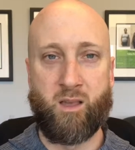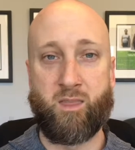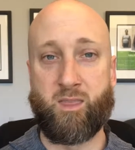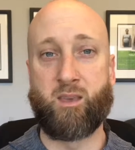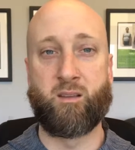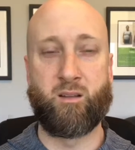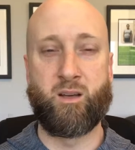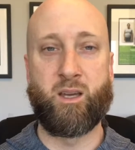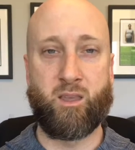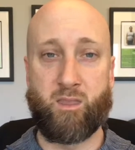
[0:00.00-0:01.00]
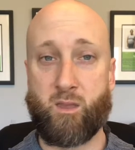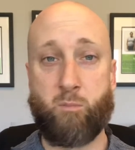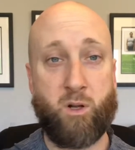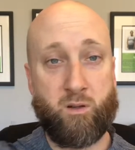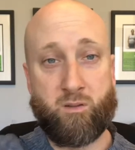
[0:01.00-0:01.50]
Things like the
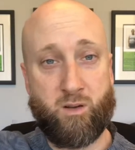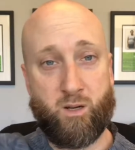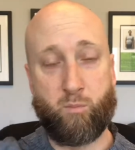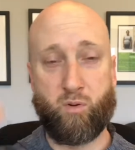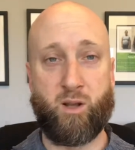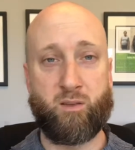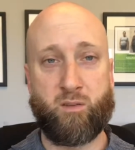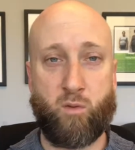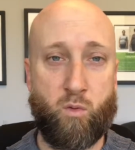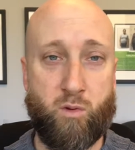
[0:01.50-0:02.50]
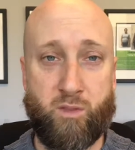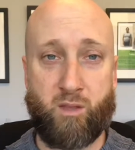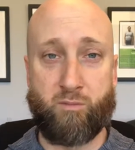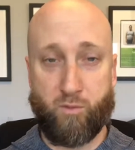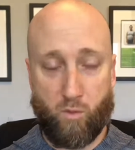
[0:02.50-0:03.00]
military press or
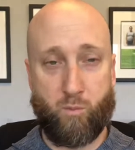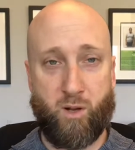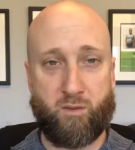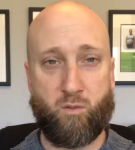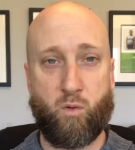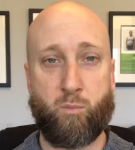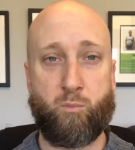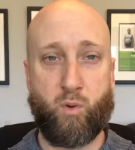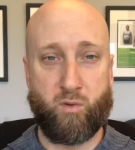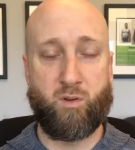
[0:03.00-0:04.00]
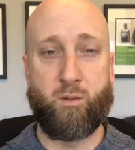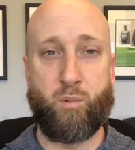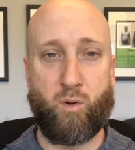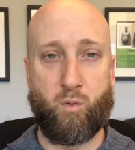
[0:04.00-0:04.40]
the floor press or push-up